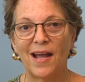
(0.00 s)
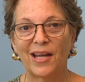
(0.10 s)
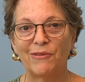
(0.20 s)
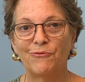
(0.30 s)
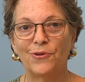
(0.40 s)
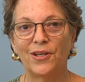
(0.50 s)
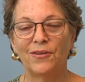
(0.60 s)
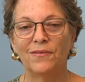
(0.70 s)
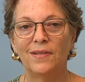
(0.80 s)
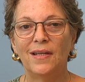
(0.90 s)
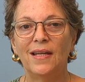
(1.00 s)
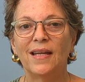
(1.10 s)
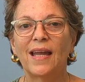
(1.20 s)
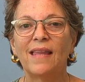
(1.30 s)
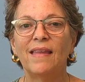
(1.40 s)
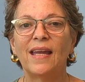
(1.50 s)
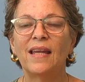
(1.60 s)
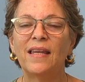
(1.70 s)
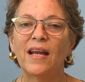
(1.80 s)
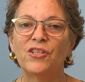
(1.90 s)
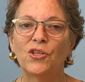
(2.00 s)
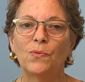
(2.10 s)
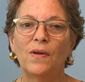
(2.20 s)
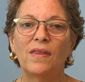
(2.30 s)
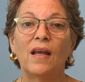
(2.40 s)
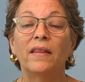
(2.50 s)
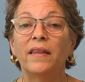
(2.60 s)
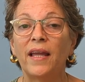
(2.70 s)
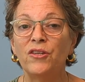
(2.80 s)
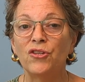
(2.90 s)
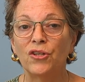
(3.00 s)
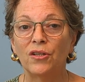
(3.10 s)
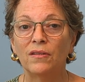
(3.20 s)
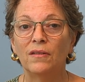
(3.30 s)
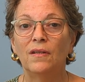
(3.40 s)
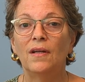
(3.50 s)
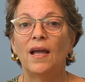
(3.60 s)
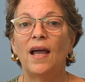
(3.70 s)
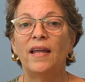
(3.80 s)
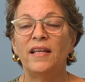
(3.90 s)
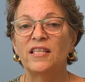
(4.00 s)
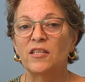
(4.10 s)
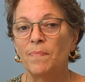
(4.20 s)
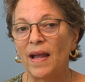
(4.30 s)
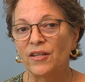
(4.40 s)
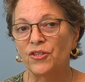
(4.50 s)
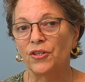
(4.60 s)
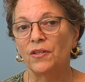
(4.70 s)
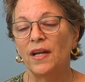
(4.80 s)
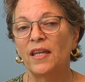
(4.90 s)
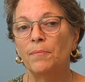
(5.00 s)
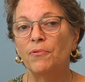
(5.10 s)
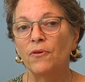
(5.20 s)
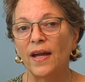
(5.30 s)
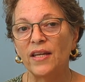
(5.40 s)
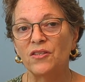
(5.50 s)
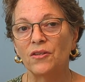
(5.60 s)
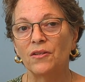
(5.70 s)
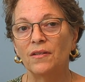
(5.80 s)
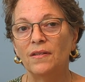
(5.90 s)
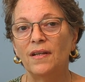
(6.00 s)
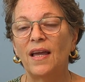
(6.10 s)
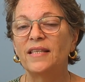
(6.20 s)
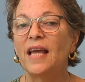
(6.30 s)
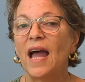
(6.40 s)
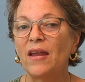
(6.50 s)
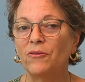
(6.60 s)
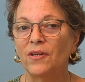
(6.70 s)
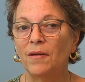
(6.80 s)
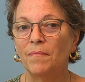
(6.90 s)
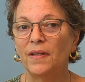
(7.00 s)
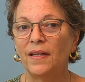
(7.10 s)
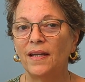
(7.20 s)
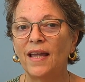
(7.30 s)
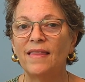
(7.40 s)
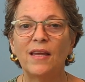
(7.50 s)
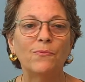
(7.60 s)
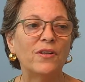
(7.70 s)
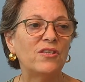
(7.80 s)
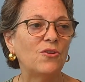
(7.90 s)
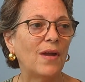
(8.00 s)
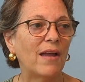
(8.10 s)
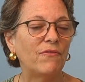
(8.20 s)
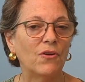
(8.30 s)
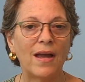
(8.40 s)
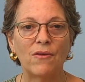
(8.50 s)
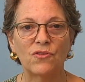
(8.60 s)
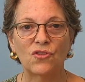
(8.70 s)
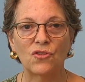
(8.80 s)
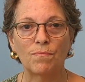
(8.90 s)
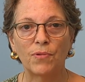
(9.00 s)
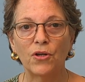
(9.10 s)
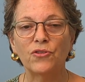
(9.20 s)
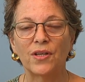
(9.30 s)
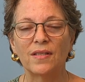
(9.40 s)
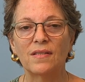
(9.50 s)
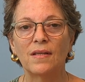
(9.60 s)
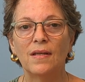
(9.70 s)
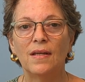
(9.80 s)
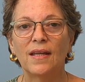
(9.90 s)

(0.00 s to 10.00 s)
pocket for you. Can they connect you with a lender, an inspector, an appraiser, a title company? And then once you have your house purchased,